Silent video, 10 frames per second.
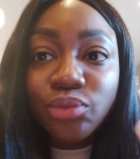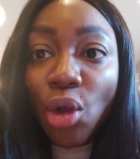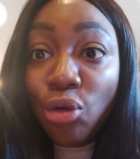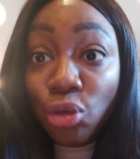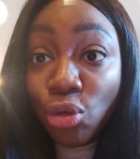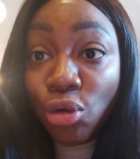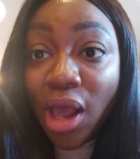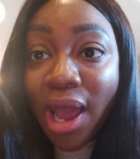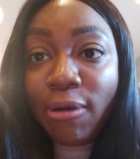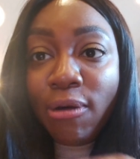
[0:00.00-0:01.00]
on all
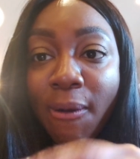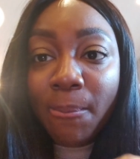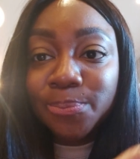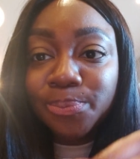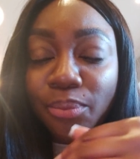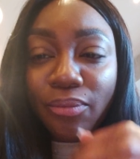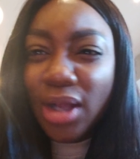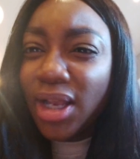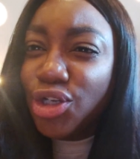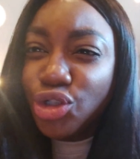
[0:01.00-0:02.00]
our
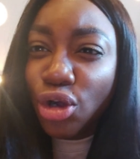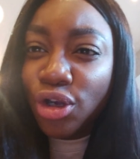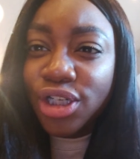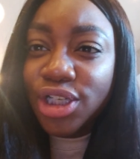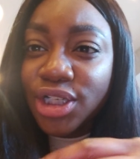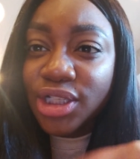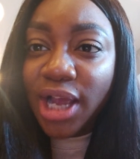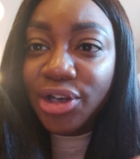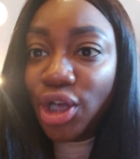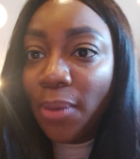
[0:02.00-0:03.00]
like joggers
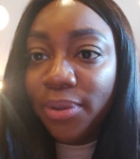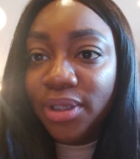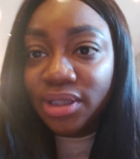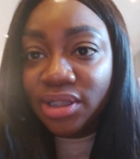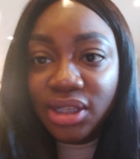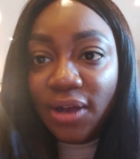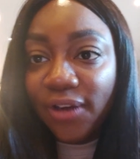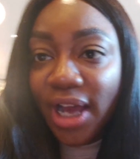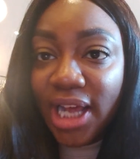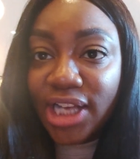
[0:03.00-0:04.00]
and jumpers and stuff
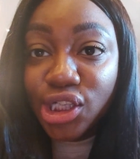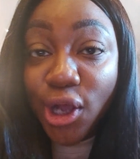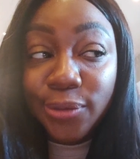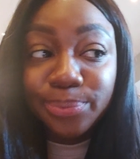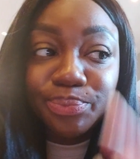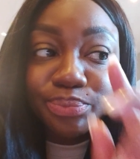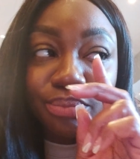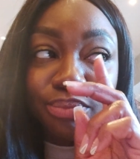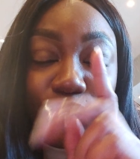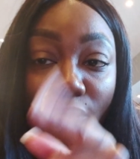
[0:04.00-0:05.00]
like that. So
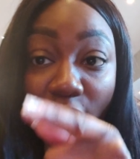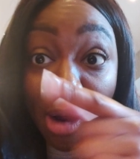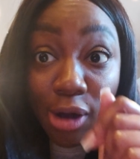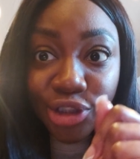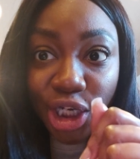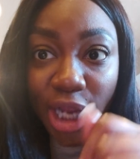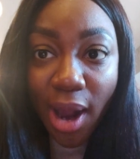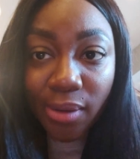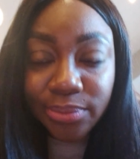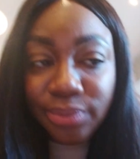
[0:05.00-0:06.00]
go check it
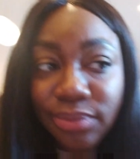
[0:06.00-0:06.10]
out.